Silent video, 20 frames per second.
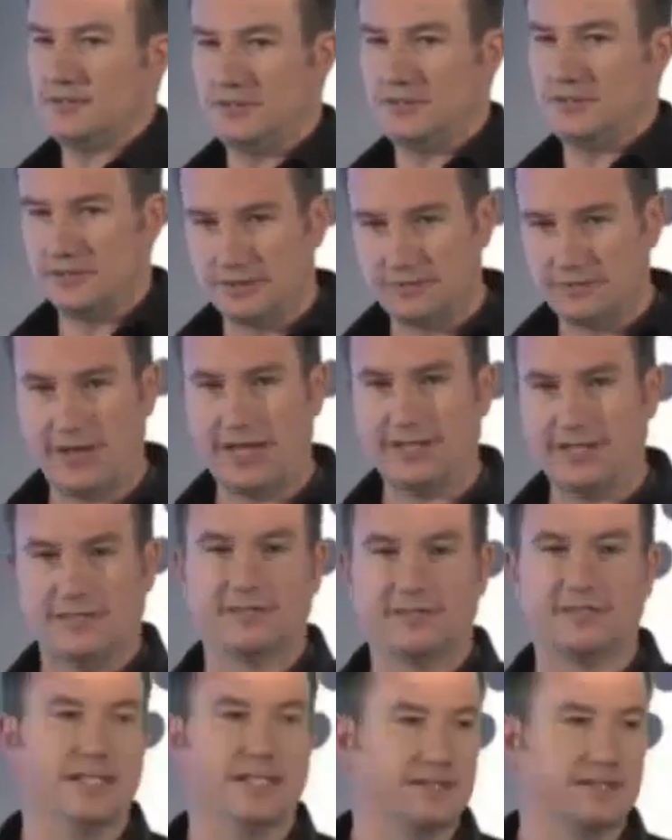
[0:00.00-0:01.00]
It's using
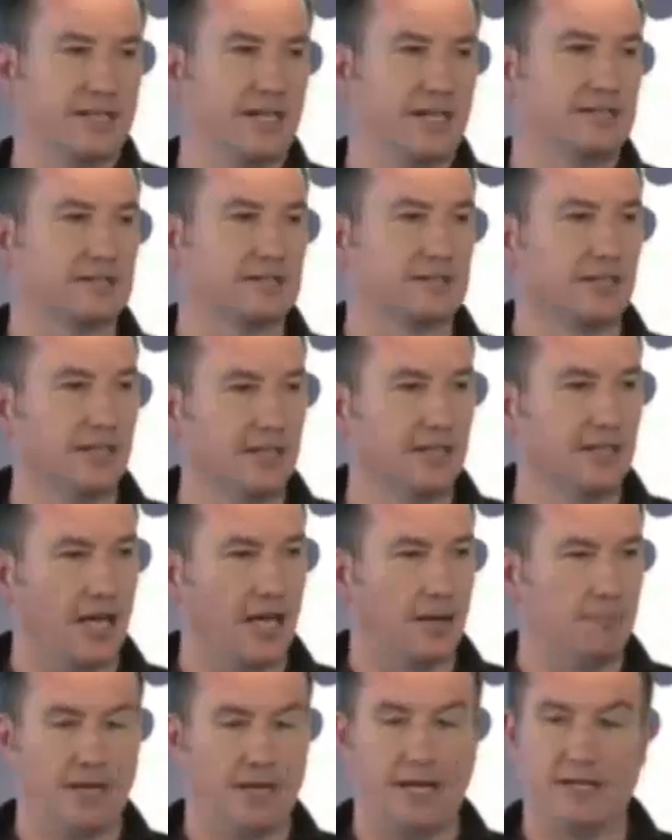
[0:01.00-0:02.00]
fancy CSS
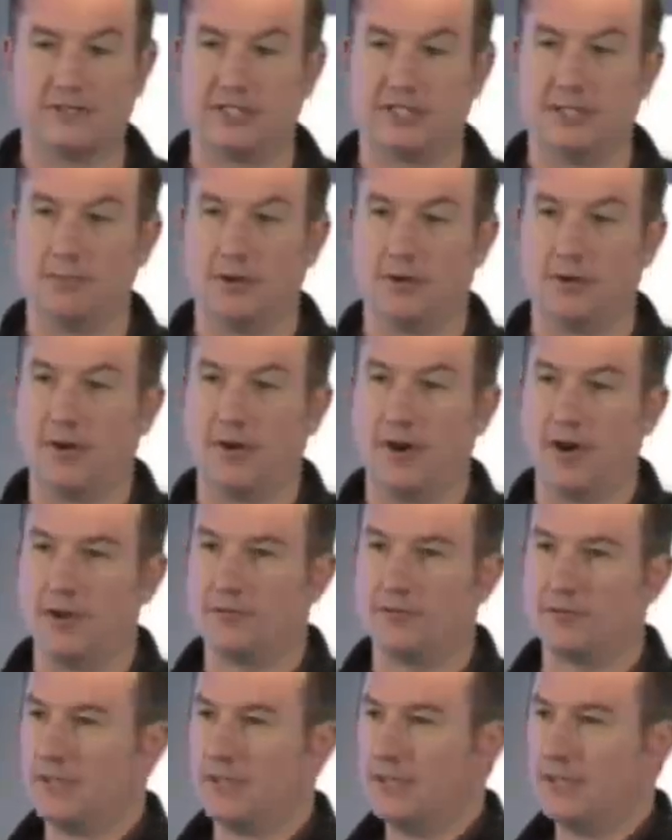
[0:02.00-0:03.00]
and HTML5.